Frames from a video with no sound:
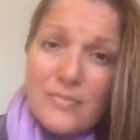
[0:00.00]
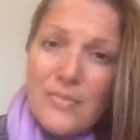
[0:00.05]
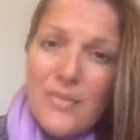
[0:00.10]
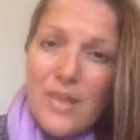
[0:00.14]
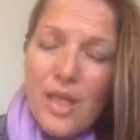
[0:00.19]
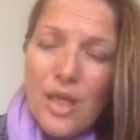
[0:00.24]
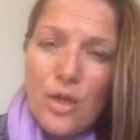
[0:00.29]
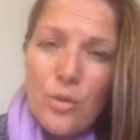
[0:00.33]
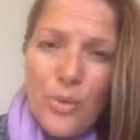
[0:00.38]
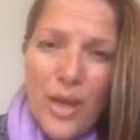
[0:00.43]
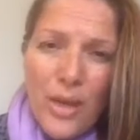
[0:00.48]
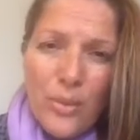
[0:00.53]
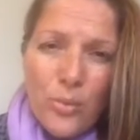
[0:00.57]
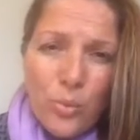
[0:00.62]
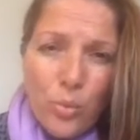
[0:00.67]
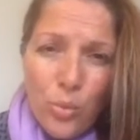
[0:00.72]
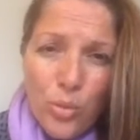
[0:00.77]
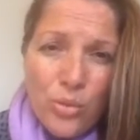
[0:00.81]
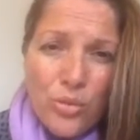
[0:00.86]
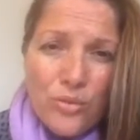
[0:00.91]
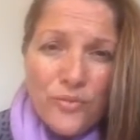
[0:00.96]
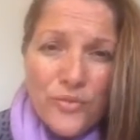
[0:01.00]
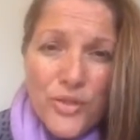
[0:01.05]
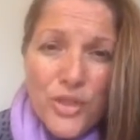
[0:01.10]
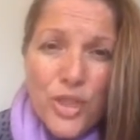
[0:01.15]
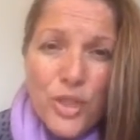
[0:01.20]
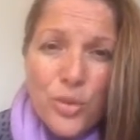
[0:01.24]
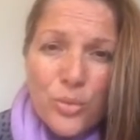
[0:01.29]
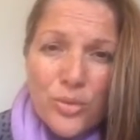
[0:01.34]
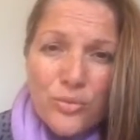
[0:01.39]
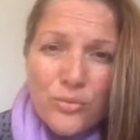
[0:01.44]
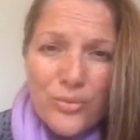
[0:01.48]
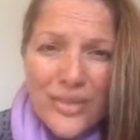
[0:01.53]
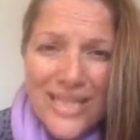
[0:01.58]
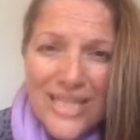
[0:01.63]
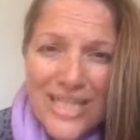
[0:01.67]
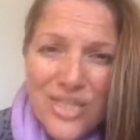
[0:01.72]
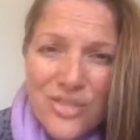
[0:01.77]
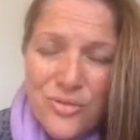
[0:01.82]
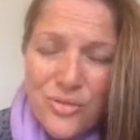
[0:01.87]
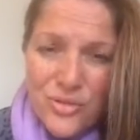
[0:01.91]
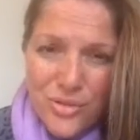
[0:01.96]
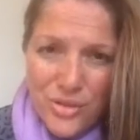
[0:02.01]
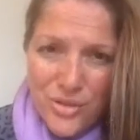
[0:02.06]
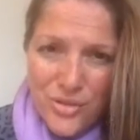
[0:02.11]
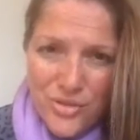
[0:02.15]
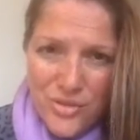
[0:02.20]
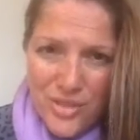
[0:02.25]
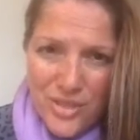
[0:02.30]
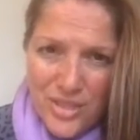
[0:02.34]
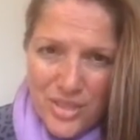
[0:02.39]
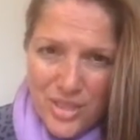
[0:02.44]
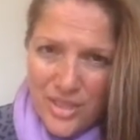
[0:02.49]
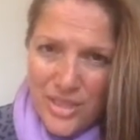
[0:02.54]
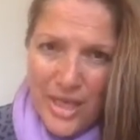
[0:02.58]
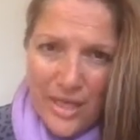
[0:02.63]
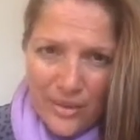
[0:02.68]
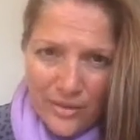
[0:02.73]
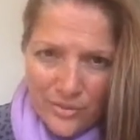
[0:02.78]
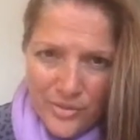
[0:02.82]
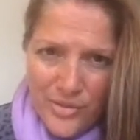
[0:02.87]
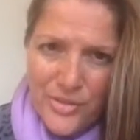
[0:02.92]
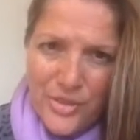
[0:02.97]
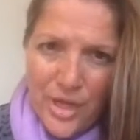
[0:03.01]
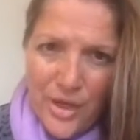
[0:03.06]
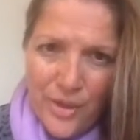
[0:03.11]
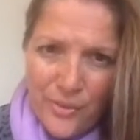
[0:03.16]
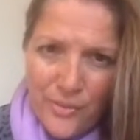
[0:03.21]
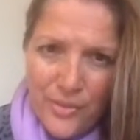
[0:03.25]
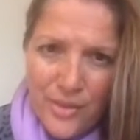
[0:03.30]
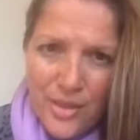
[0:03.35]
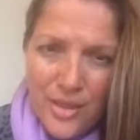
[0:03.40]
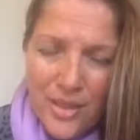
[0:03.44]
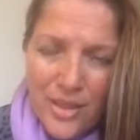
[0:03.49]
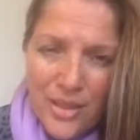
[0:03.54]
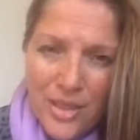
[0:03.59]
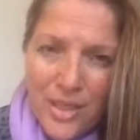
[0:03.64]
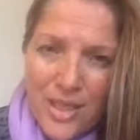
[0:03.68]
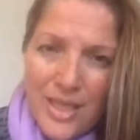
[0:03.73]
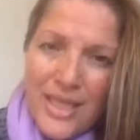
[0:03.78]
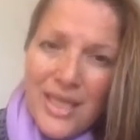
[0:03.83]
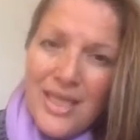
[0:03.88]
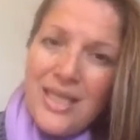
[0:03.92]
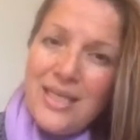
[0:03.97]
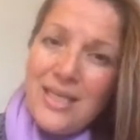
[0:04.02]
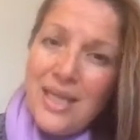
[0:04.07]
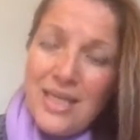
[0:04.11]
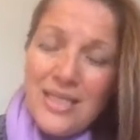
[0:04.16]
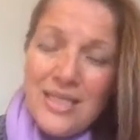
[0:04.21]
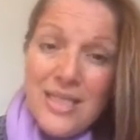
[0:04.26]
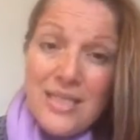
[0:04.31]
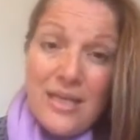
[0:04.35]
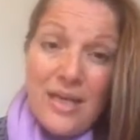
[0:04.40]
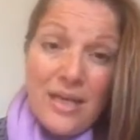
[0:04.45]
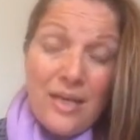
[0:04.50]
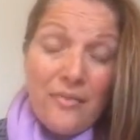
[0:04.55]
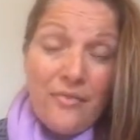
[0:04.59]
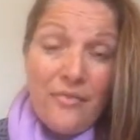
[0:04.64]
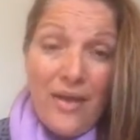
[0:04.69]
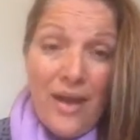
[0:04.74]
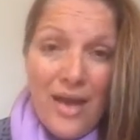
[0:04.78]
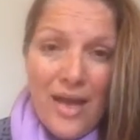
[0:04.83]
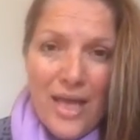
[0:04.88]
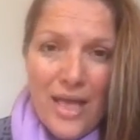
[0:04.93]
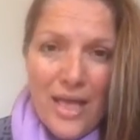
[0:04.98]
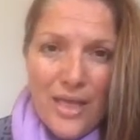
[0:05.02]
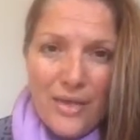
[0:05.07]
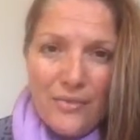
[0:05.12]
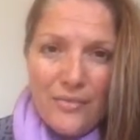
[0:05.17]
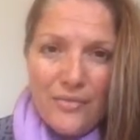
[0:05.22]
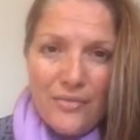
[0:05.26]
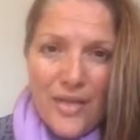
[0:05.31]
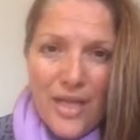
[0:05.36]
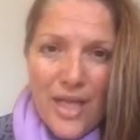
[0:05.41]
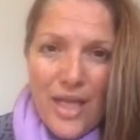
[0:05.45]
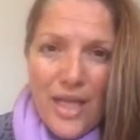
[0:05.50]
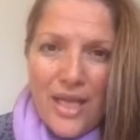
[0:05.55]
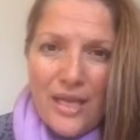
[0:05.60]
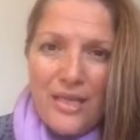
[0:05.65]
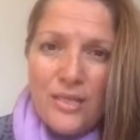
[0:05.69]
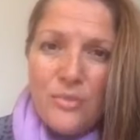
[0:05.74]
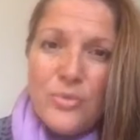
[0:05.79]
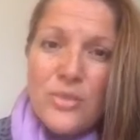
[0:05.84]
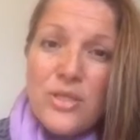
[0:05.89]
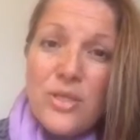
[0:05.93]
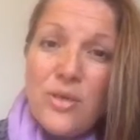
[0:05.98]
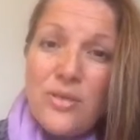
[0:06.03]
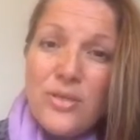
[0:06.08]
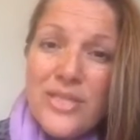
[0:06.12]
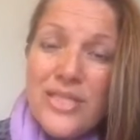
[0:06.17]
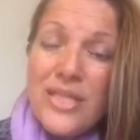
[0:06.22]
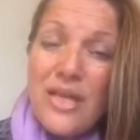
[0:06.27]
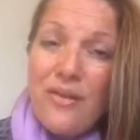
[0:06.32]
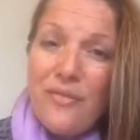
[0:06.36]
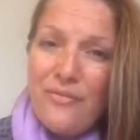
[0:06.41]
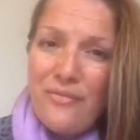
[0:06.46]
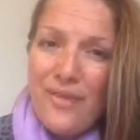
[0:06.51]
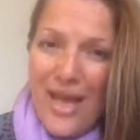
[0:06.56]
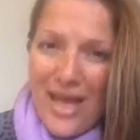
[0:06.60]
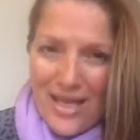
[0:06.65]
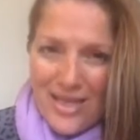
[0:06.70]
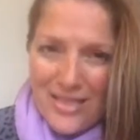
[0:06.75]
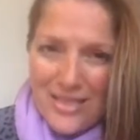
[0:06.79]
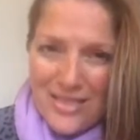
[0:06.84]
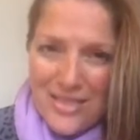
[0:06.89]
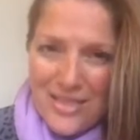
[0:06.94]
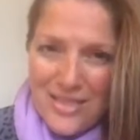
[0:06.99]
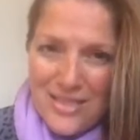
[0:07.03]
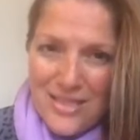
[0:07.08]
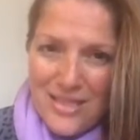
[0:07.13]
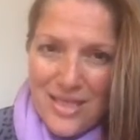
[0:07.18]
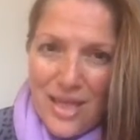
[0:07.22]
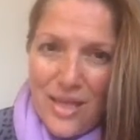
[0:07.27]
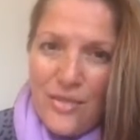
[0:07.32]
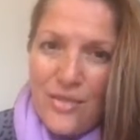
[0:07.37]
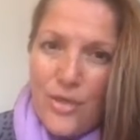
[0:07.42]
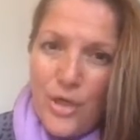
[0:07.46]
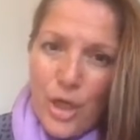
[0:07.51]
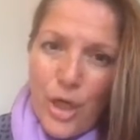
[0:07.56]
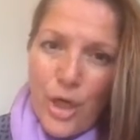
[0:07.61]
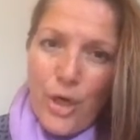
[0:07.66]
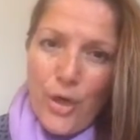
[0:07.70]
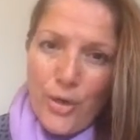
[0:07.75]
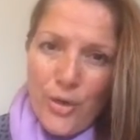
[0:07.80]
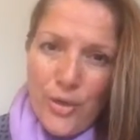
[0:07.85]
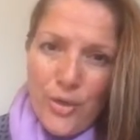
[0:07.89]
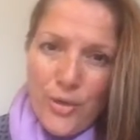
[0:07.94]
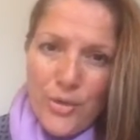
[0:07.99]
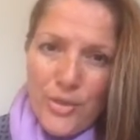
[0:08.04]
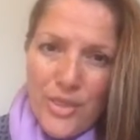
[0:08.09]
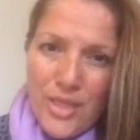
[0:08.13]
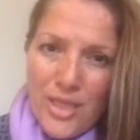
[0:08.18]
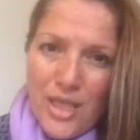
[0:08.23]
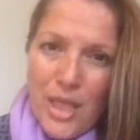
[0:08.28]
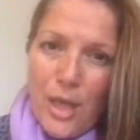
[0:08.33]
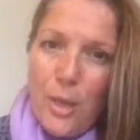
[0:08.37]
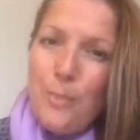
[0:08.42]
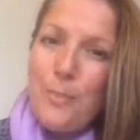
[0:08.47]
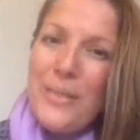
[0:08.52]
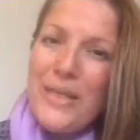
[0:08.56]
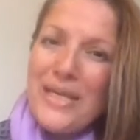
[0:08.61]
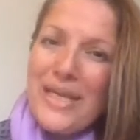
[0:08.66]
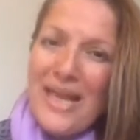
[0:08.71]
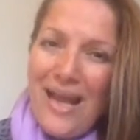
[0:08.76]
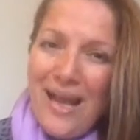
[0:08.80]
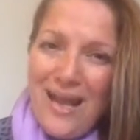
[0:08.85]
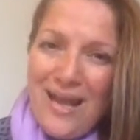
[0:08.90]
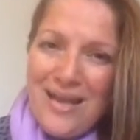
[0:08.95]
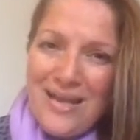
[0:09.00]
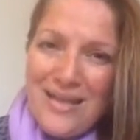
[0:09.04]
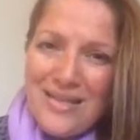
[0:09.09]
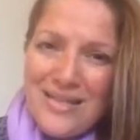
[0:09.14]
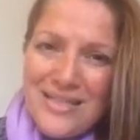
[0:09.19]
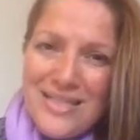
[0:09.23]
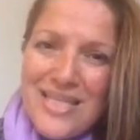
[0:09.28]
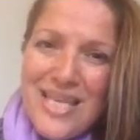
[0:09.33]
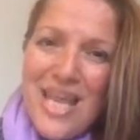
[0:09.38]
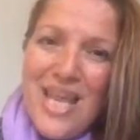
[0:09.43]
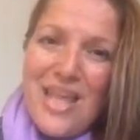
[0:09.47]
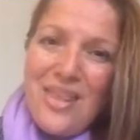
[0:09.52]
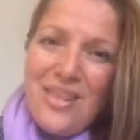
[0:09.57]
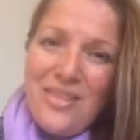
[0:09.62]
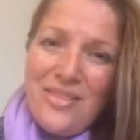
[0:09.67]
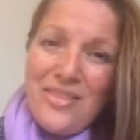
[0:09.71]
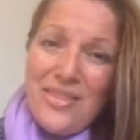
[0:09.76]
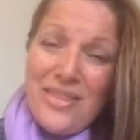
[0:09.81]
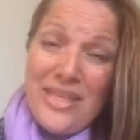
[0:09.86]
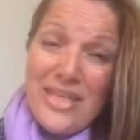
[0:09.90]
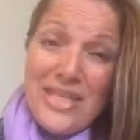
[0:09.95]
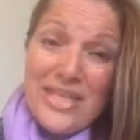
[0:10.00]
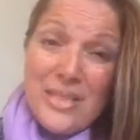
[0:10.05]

Around wolves who were reintroduced into Yellowstone in 1995 and the resulting effects that occurred because these